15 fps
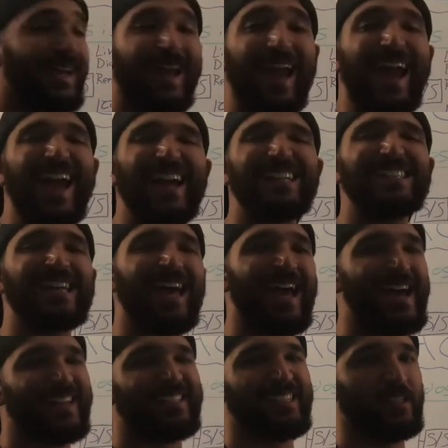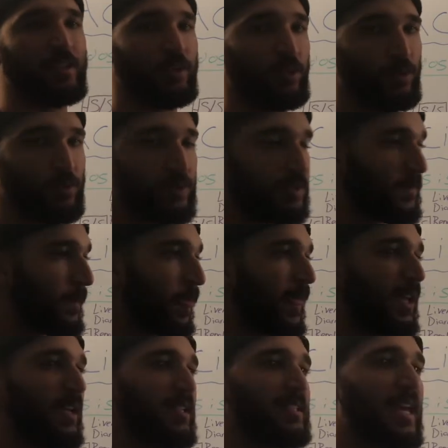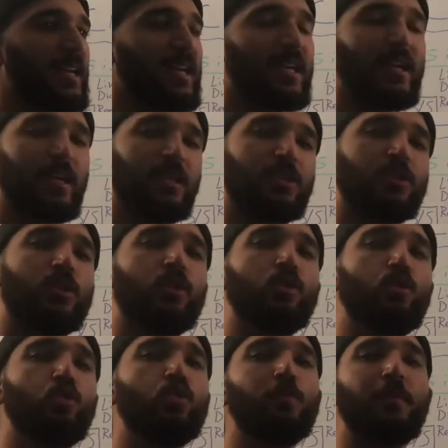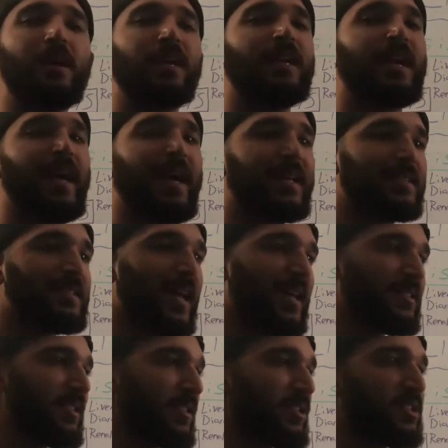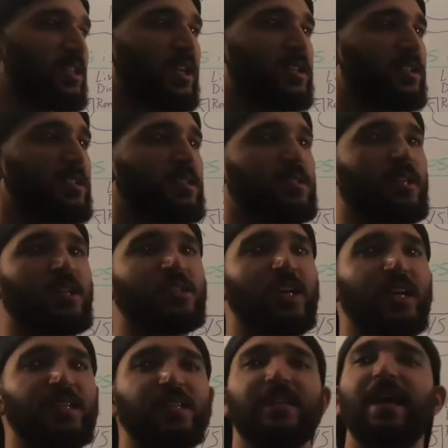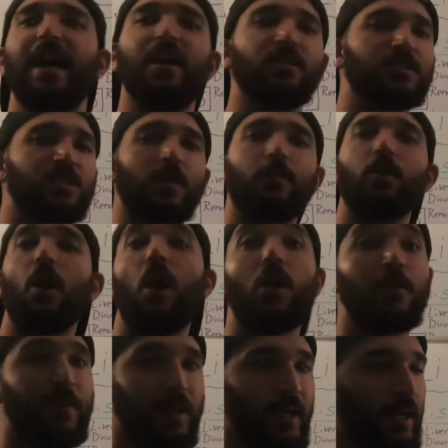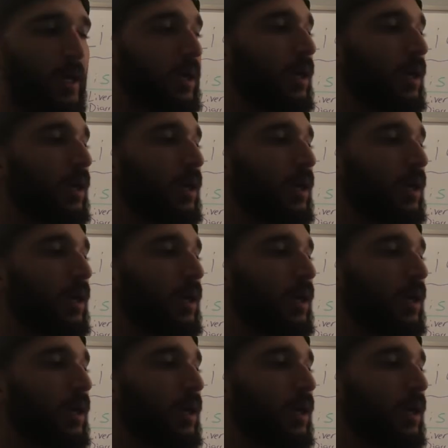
Antacid use. Taking too many antacids, such as calcium carbonate,